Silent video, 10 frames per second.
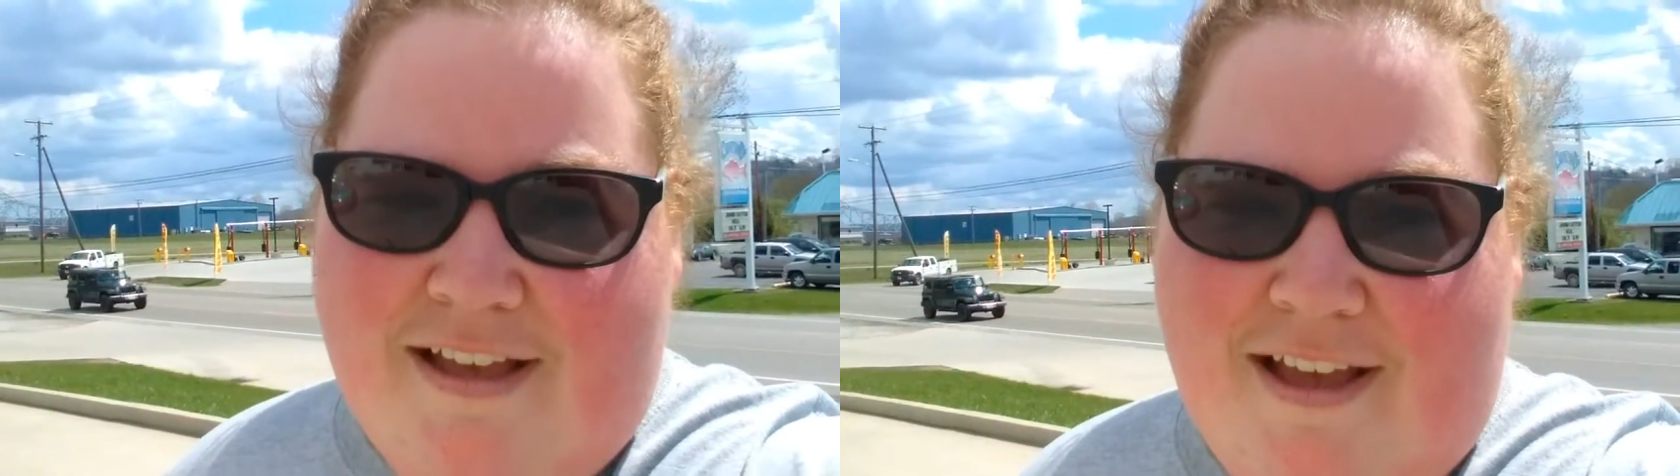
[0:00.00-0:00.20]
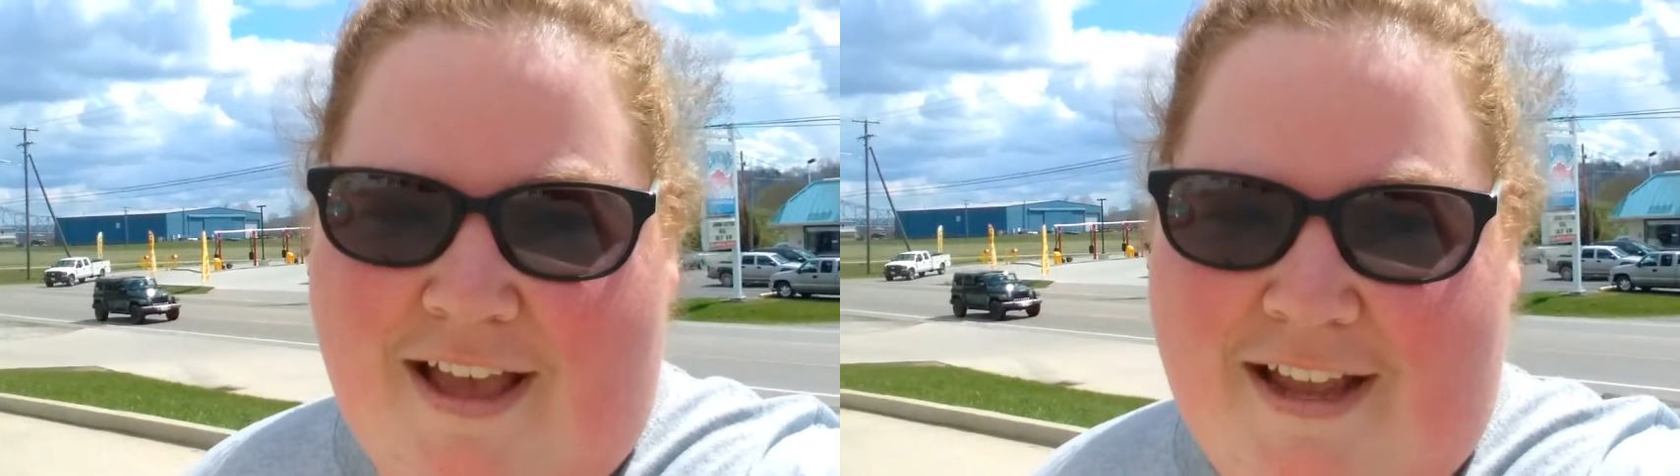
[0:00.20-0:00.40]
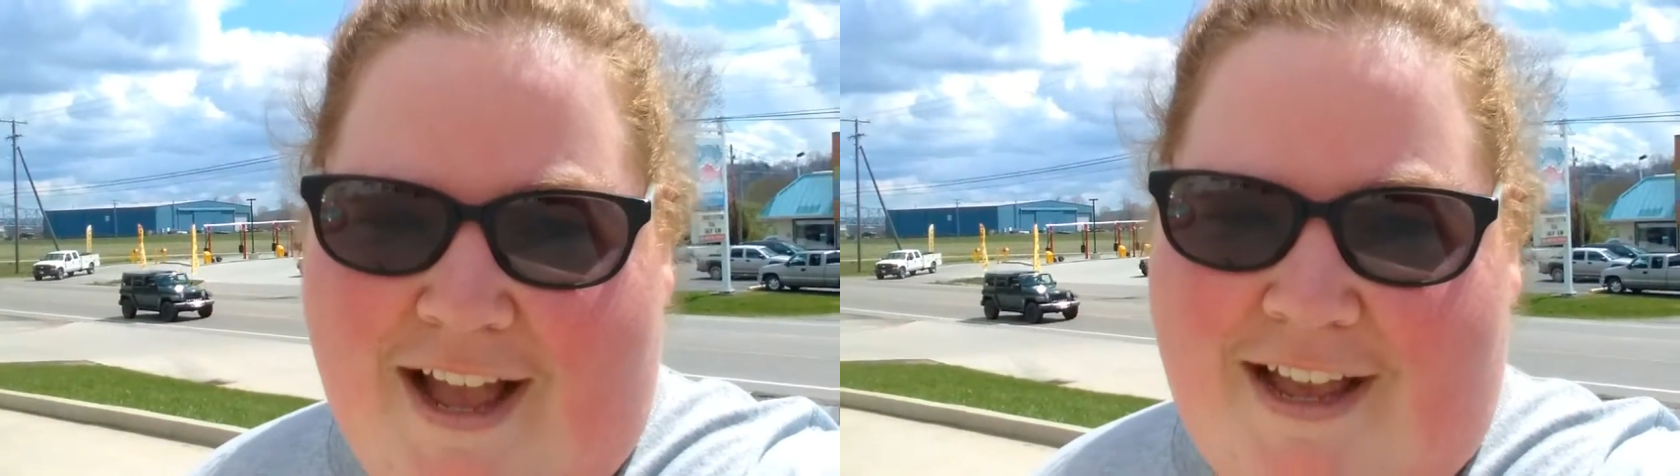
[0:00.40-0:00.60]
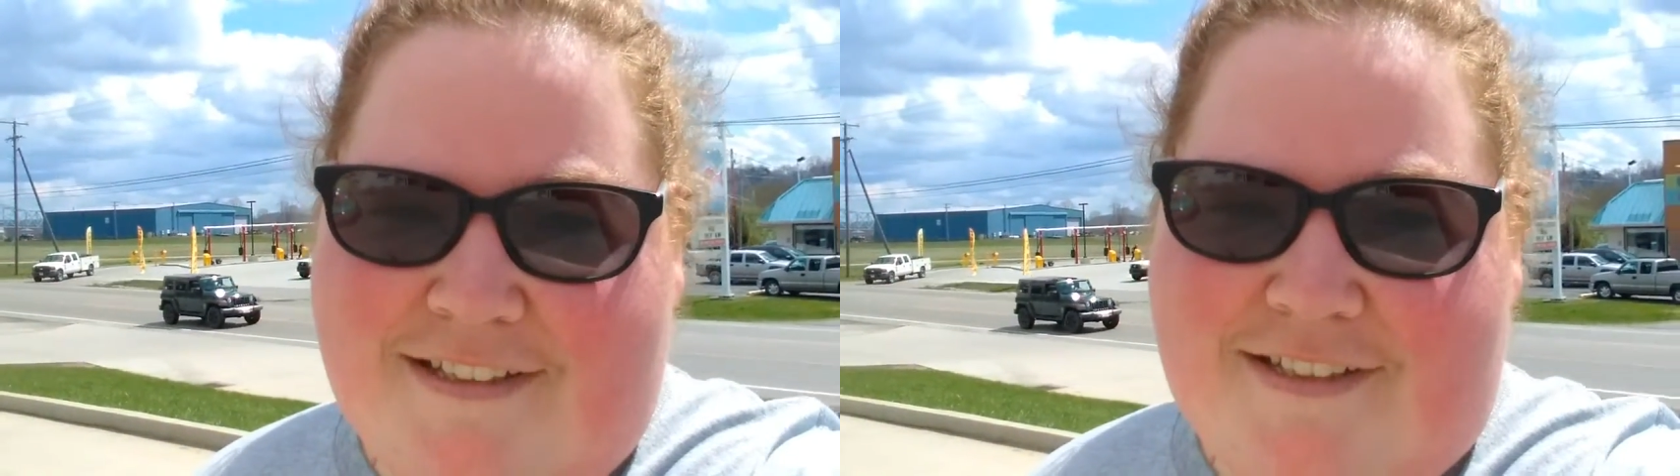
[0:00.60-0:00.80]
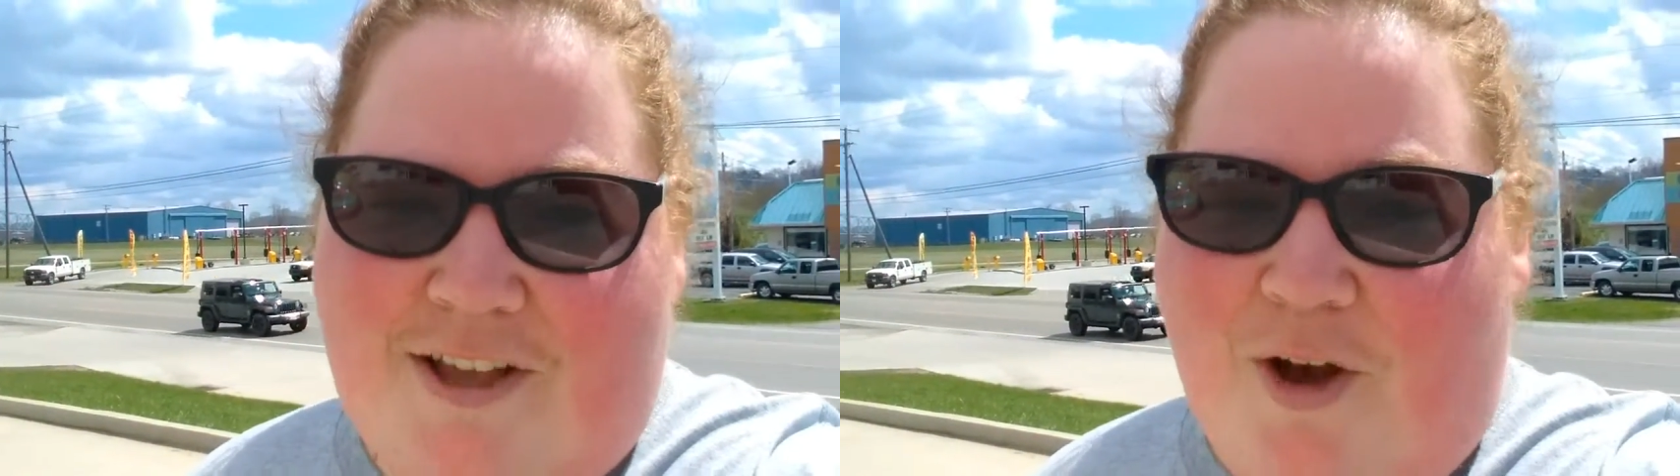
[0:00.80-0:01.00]
Hey
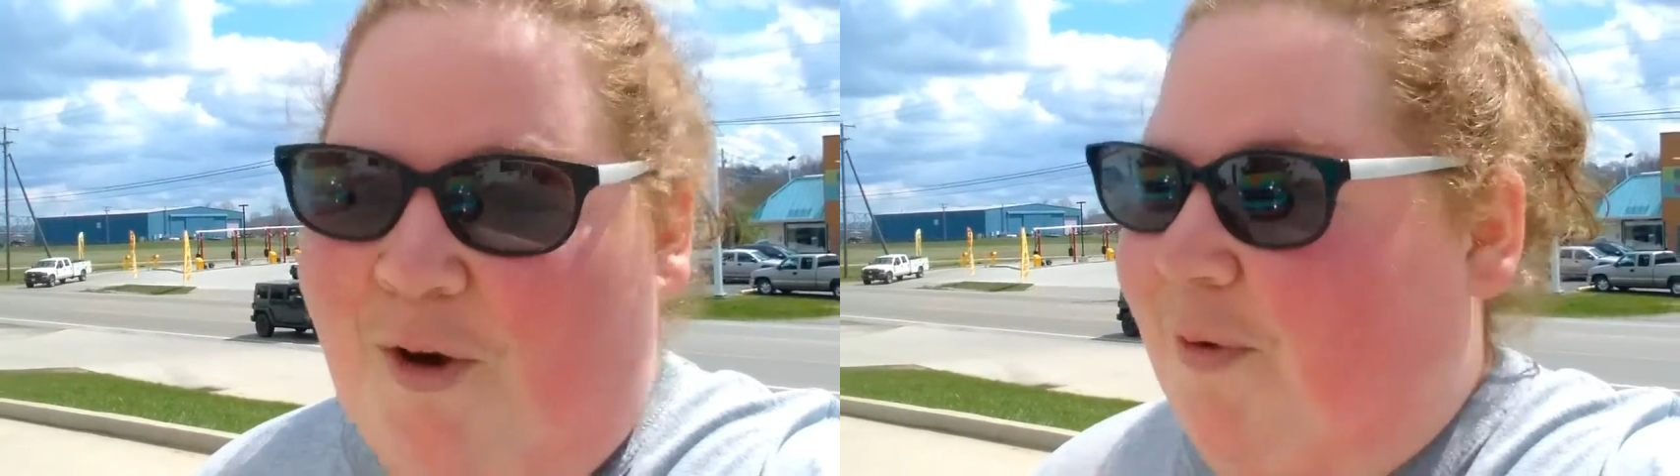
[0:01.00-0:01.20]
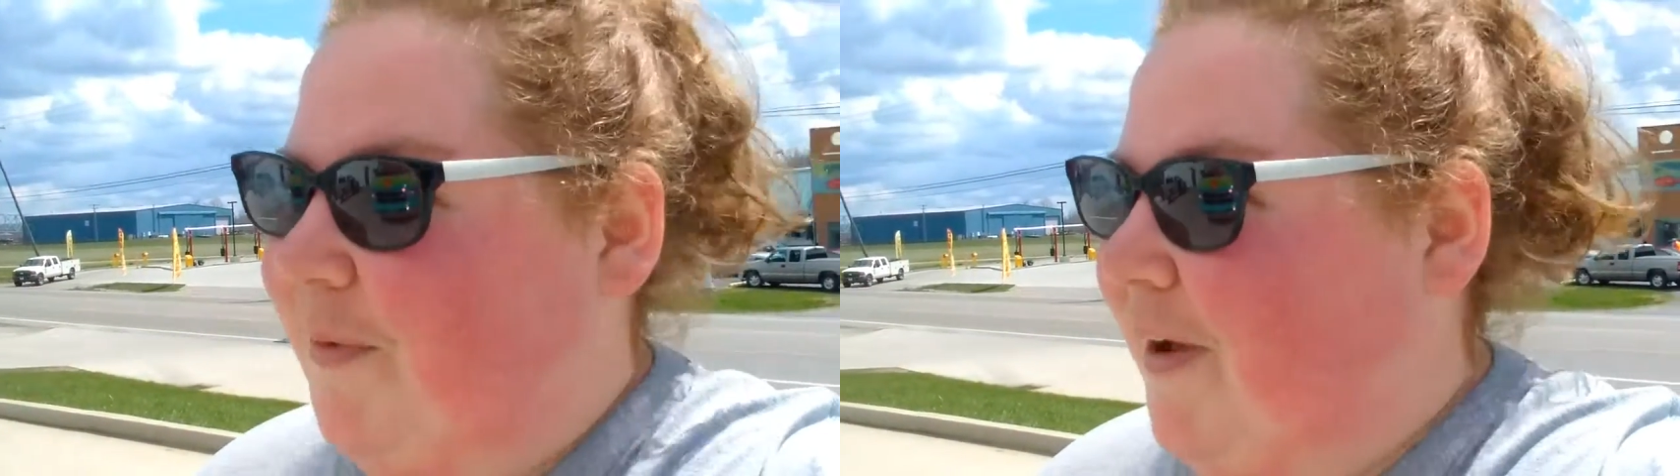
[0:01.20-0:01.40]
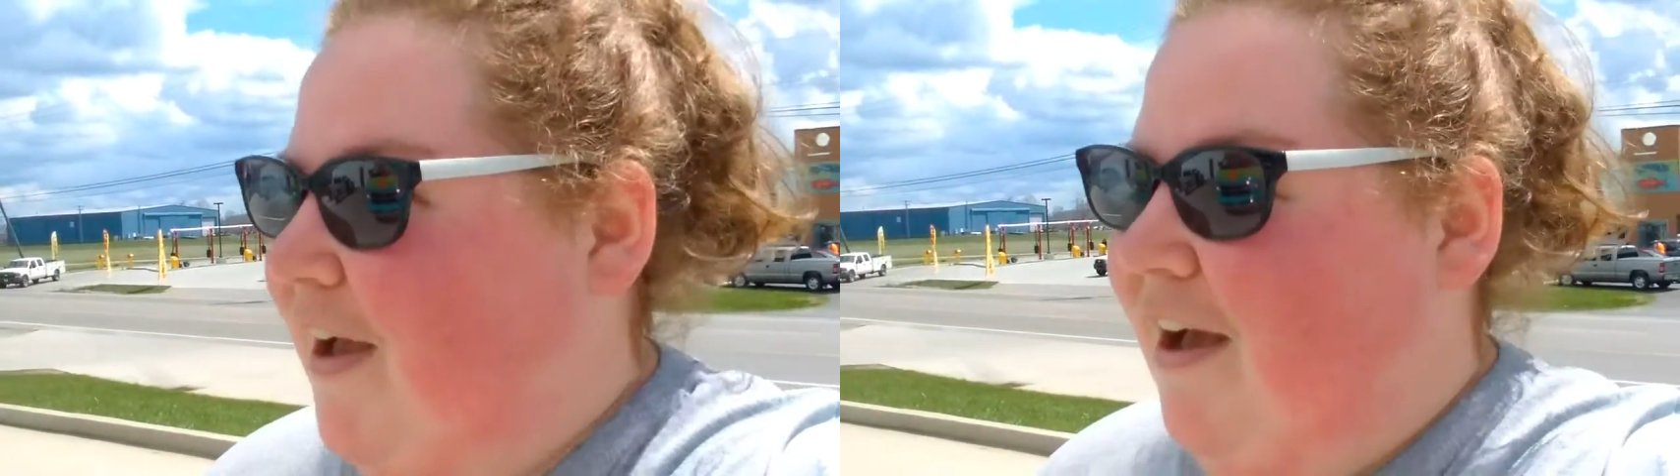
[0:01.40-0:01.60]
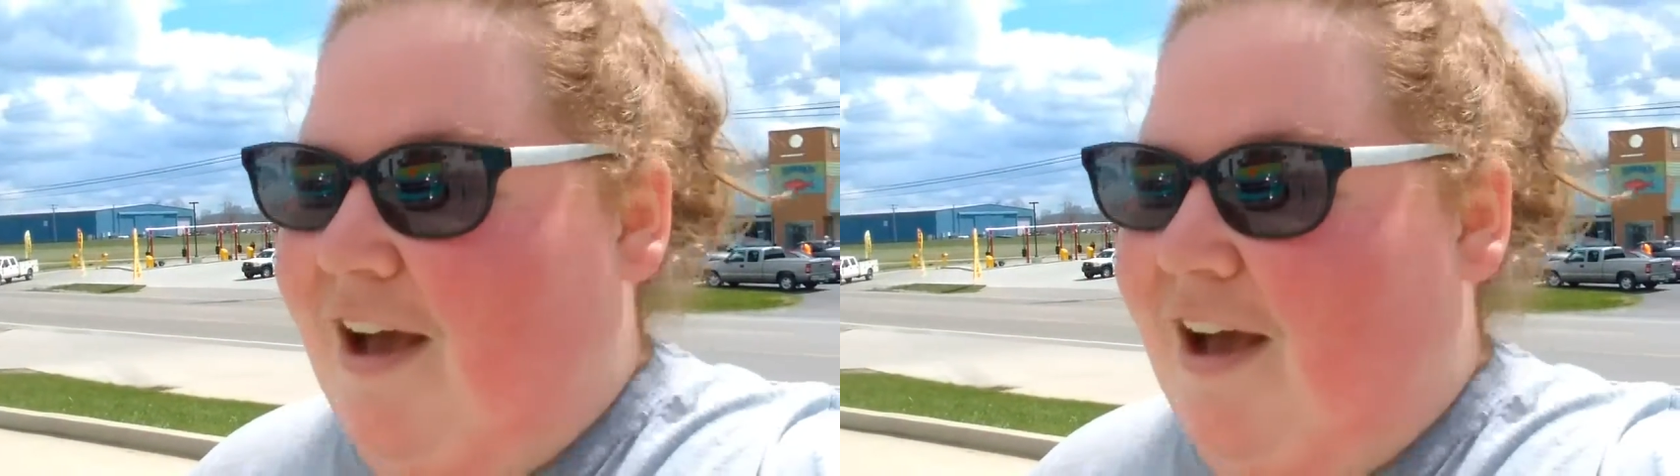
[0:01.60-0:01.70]
guys, so